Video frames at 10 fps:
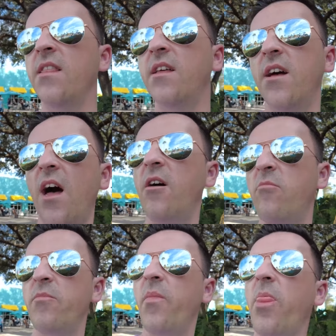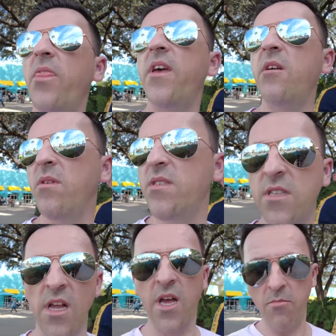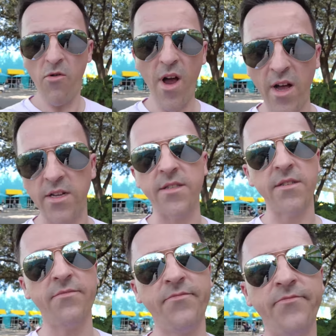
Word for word: the um, theme is like maracas.